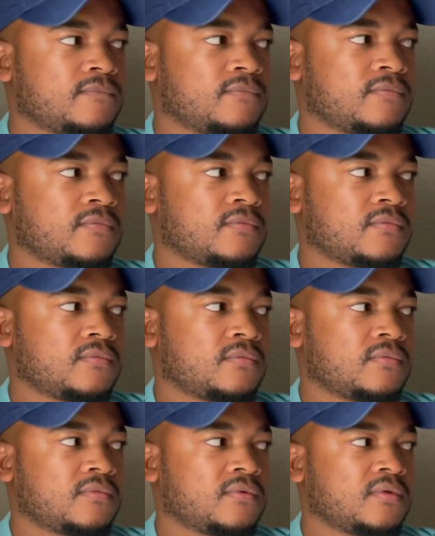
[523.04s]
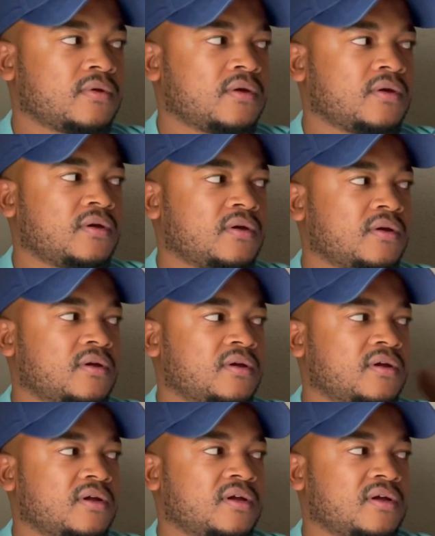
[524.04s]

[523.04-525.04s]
This person isn't speaking.